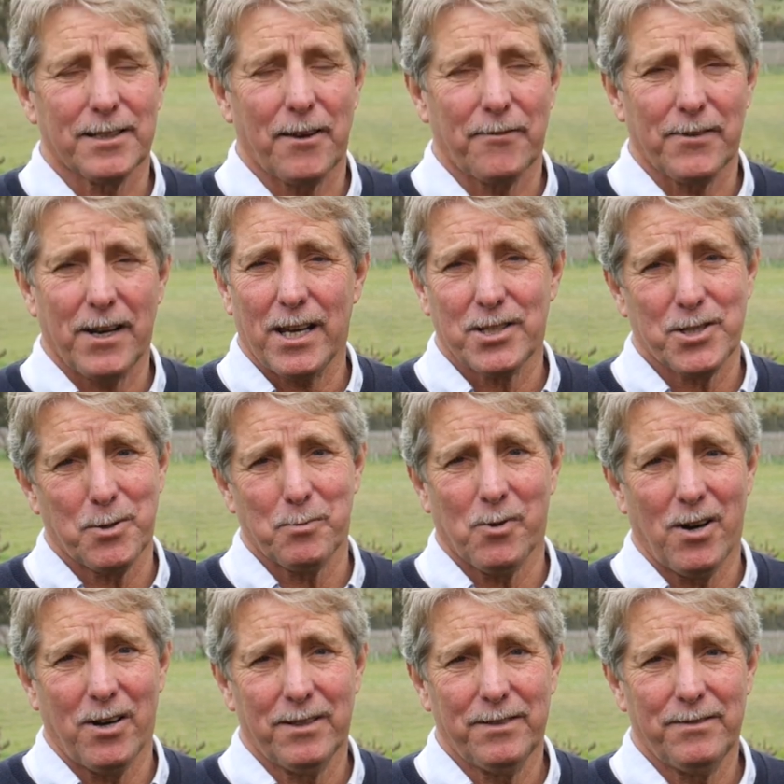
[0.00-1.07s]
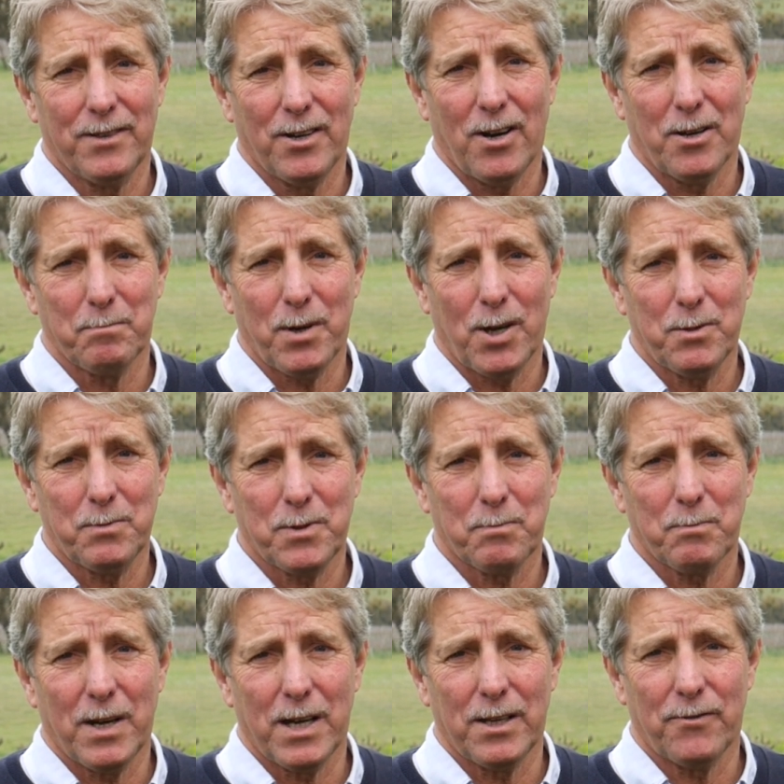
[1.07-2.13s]
our flagship wine, Nine Popes,
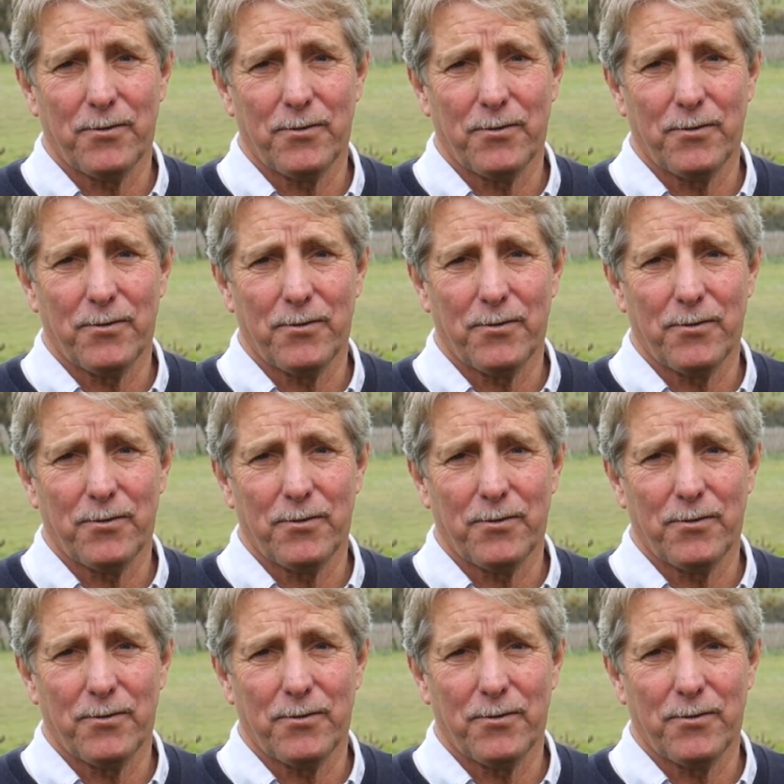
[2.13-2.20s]
made